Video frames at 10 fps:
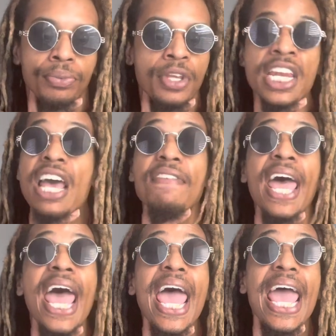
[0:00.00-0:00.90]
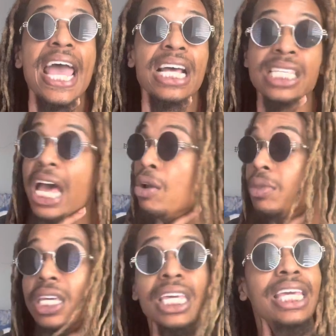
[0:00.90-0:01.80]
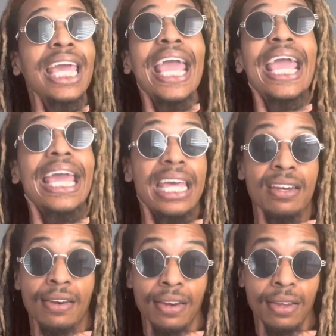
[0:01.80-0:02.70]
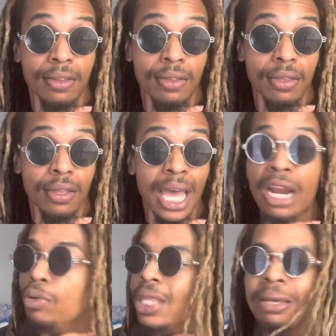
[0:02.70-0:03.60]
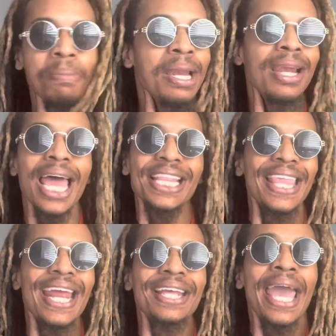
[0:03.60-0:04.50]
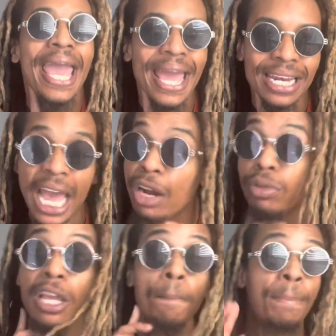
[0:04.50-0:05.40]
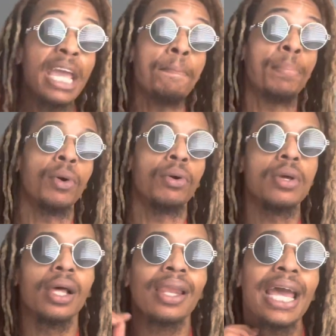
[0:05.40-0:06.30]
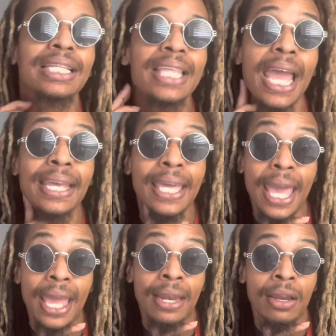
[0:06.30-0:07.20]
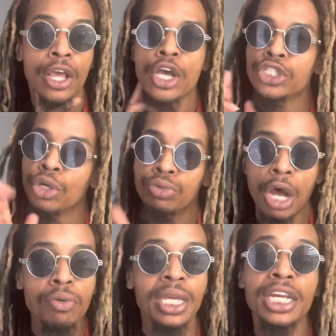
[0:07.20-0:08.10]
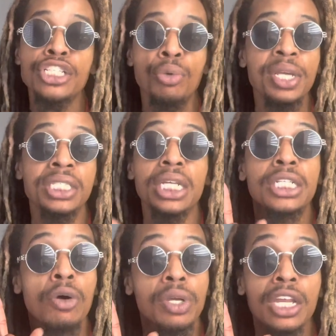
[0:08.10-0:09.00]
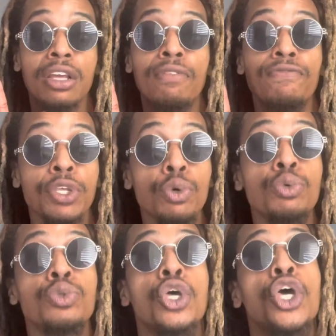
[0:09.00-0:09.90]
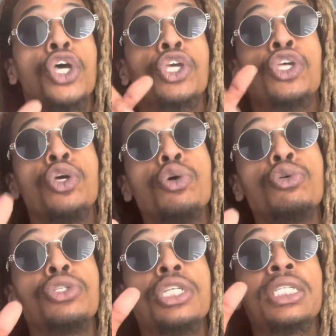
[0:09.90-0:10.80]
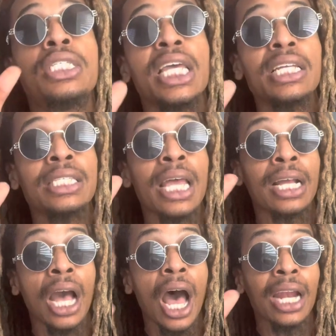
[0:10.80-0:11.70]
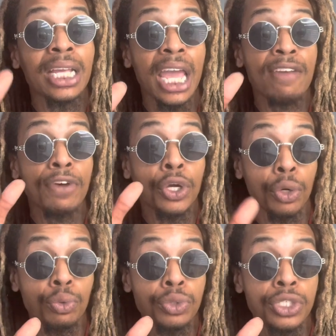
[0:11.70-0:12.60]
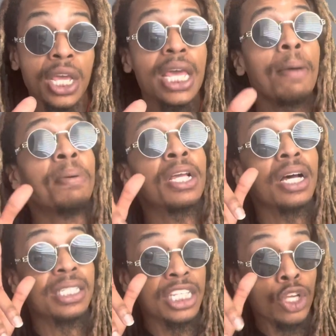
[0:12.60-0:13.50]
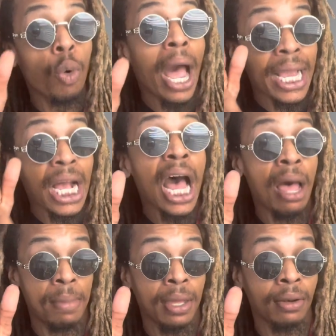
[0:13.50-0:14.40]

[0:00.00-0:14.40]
Never has. I don't think he can. I don't think men like that can. I don't think people like that can. So don't get it twisted. Don't get it confused. Use the sense that God gave a goose because it's quite common.